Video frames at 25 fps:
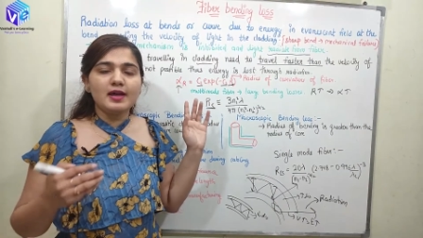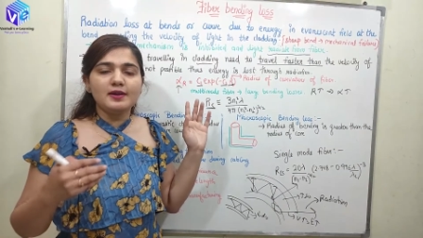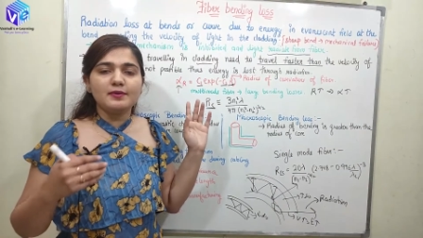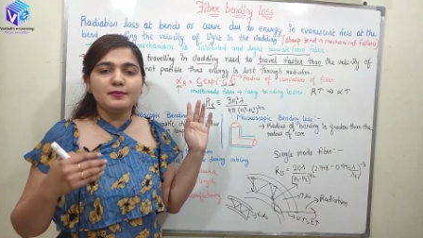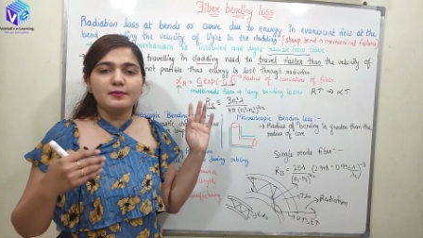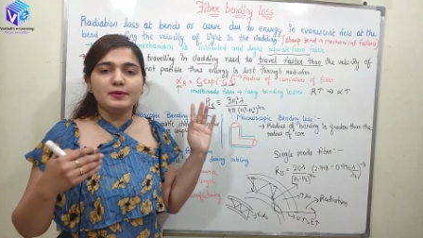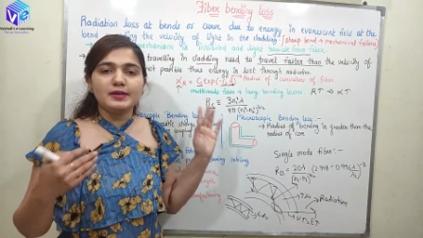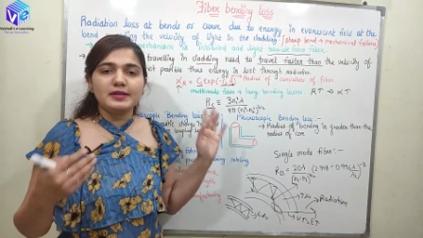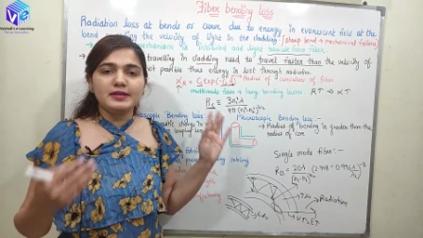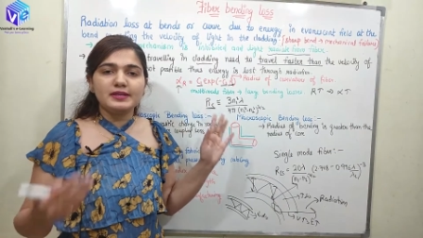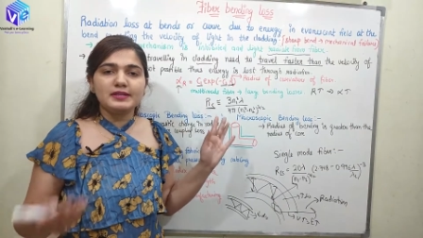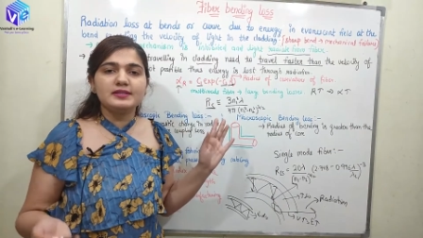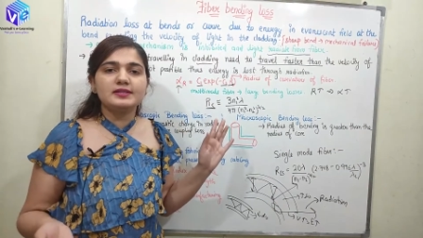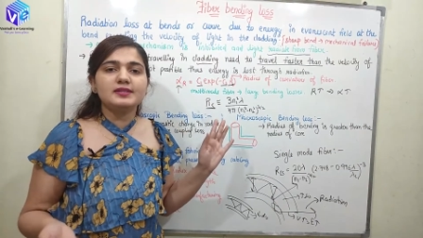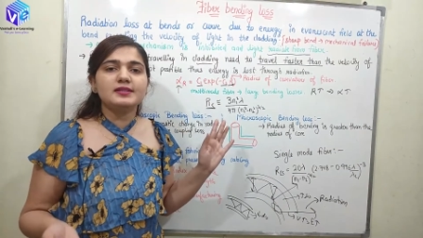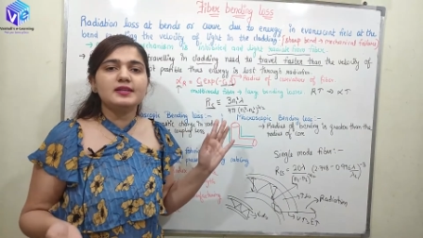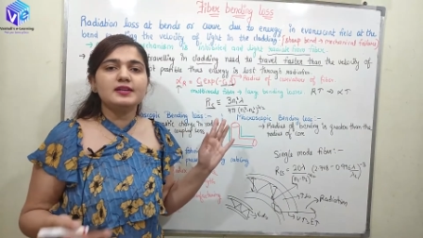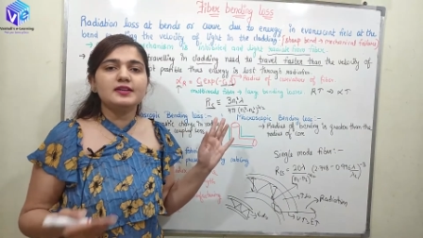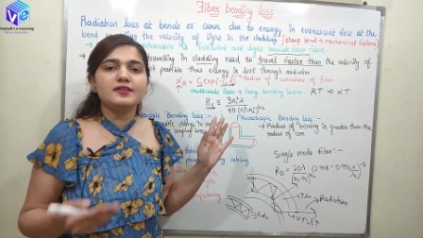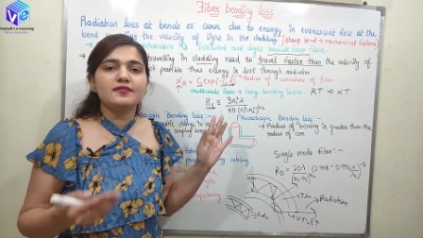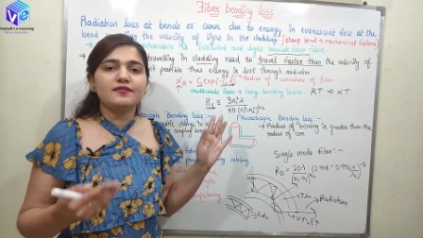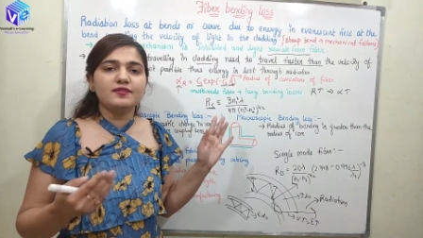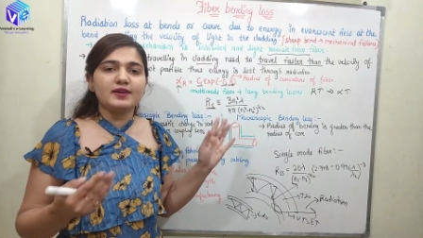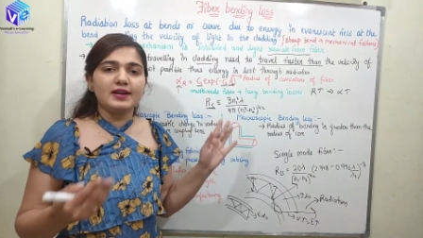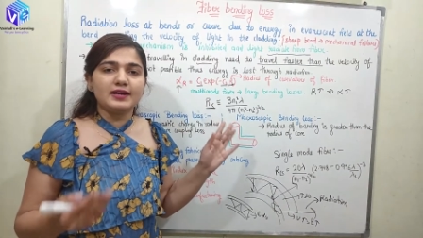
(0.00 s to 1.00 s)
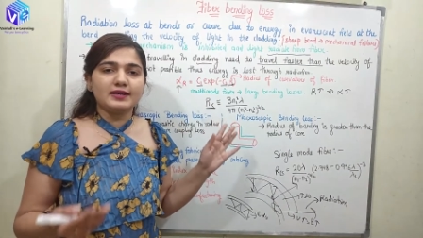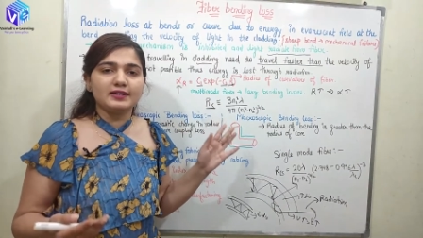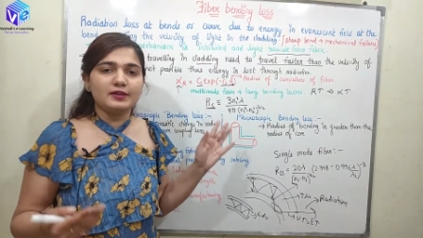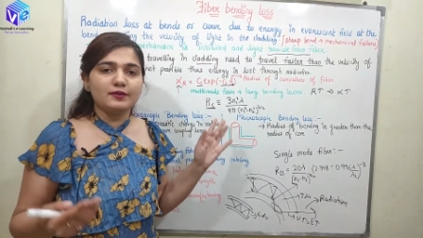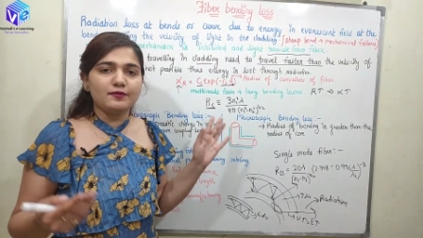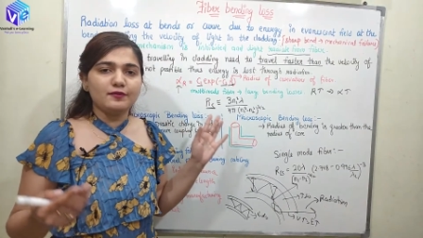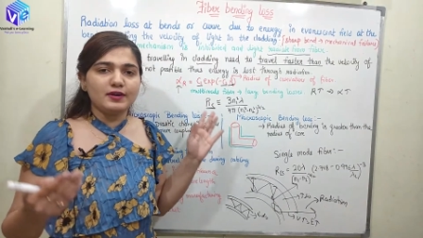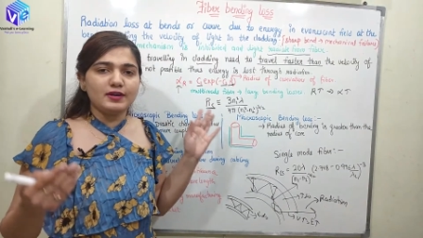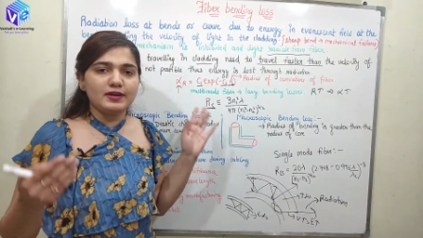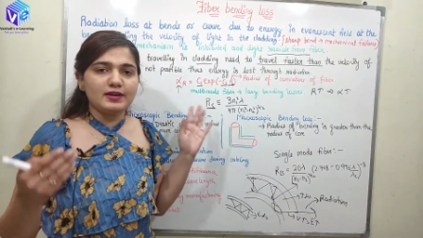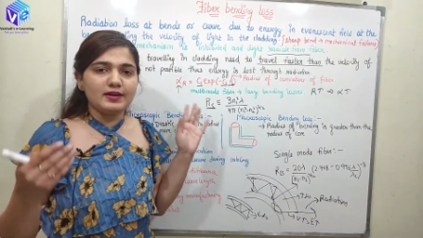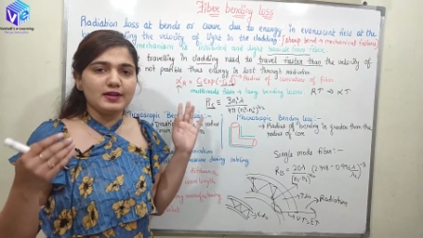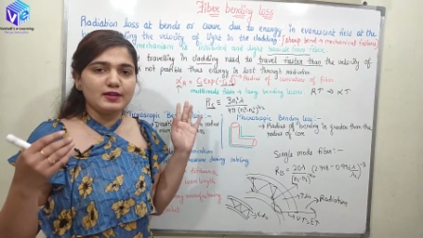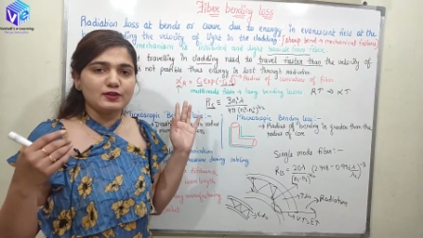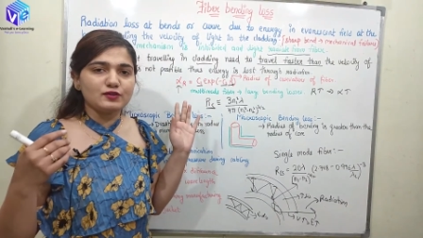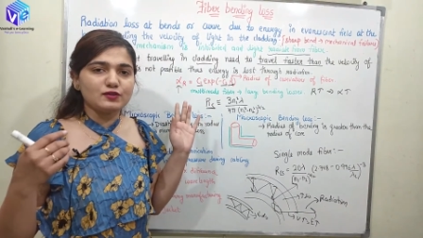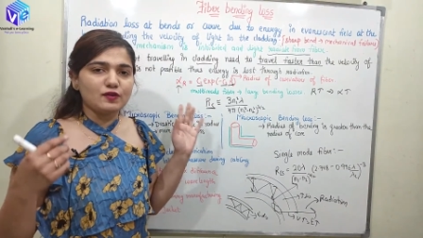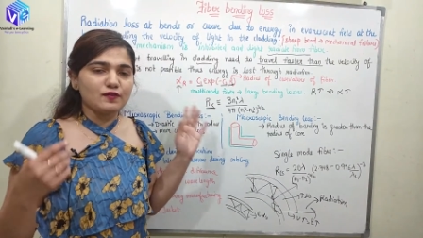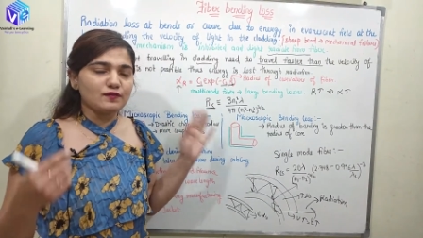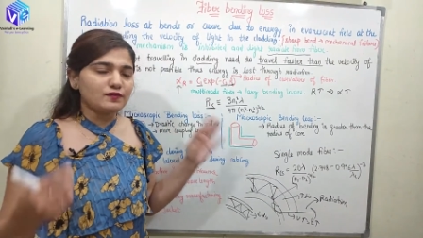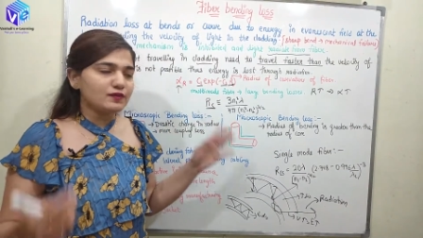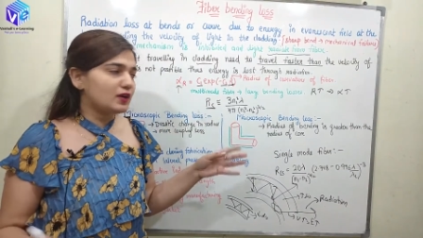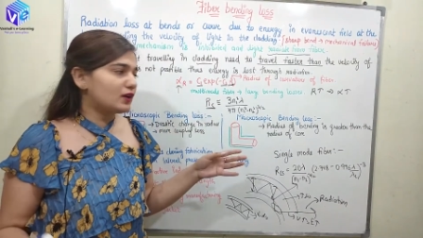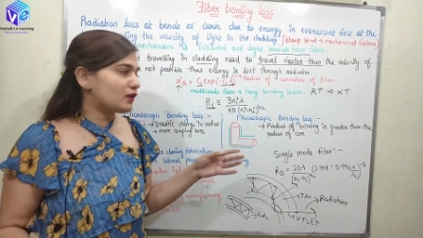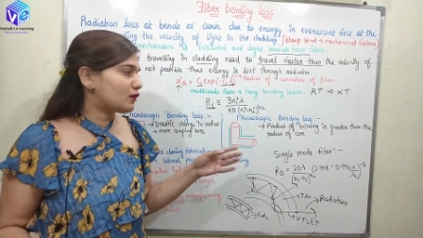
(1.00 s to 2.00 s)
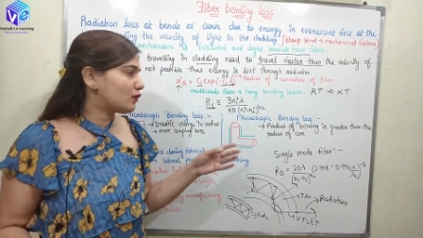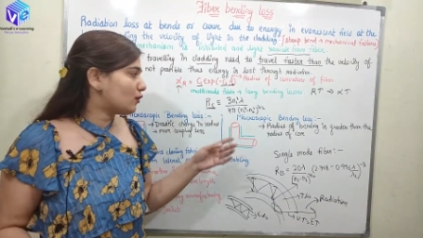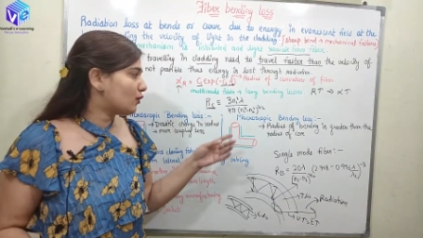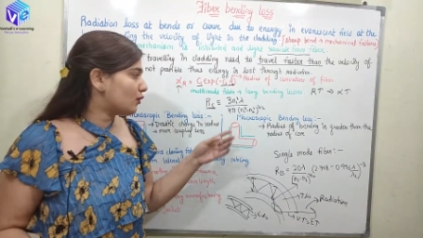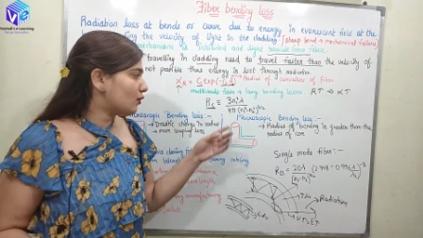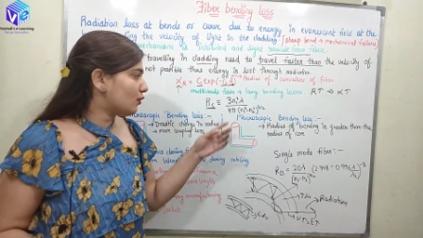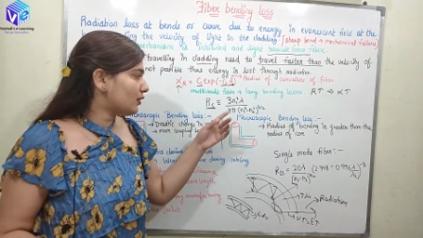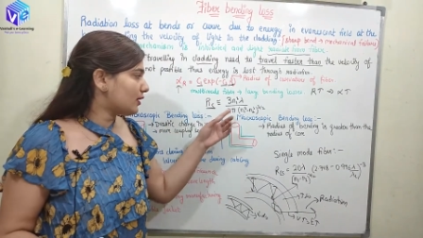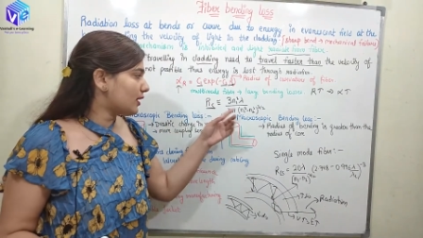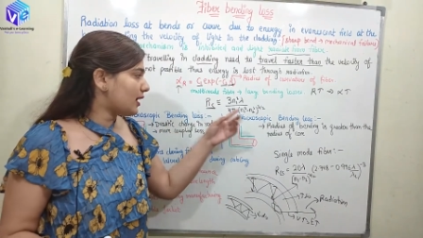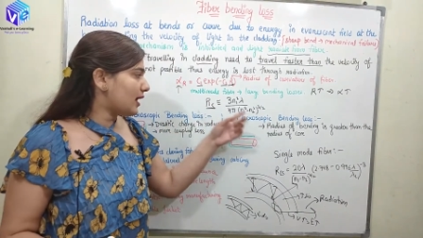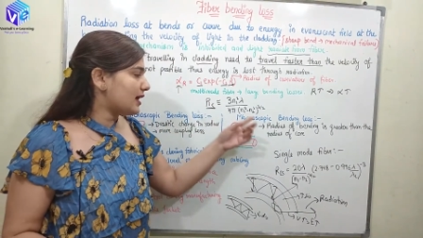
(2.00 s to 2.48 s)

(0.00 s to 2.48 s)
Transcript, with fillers: N1 is the refractive index of the core,